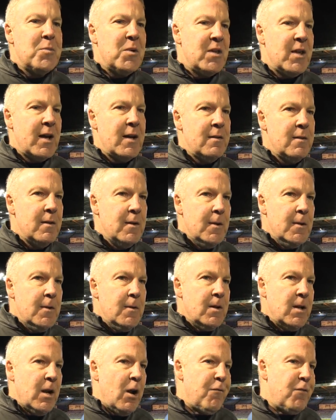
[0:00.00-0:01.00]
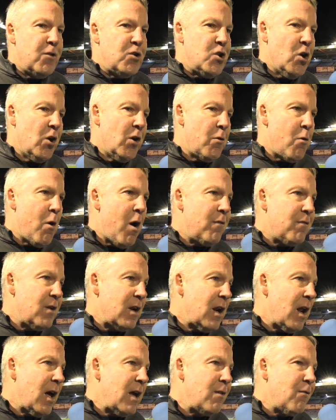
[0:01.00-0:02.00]
But then for John
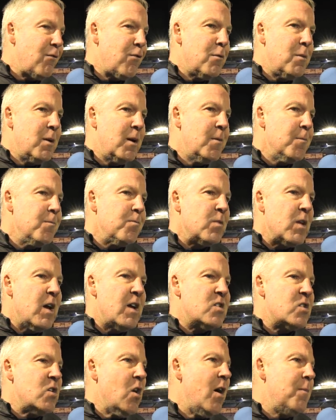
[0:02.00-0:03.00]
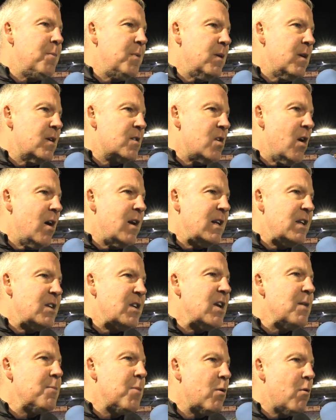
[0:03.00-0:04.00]
arriving late from a slightly
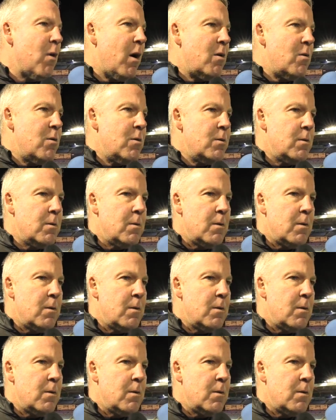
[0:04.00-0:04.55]
deeper role